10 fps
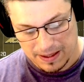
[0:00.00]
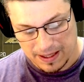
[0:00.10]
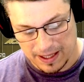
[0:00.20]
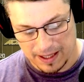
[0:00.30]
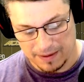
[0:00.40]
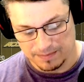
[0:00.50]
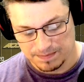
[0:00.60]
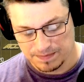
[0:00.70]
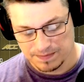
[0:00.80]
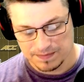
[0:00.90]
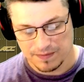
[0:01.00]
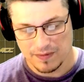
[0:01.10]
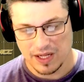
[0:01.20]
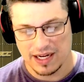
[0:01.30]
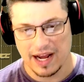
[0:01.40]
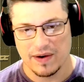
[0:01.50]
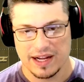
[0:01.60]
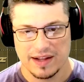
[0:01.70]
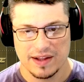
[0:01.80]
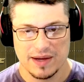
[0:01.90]
Now,
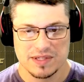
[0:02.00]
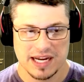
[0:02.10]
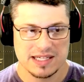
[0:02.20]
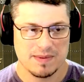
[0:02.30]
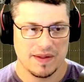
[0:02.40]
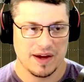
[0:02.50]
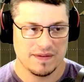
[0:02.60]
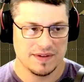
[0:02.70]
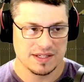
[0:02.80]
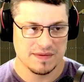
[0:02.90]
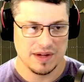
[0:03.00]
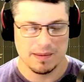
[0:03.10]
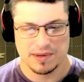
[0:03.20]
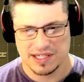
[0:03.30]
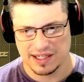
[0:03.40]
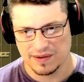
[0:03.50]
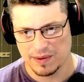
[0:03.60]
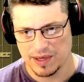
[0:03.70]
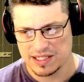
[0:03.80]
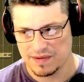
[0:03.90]
he was asked about the offensive line, particularly
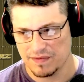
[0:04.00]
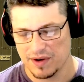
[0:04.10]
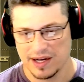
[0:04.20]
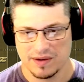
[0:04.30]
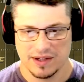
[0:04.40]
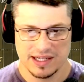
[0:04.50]
Weston Franklin.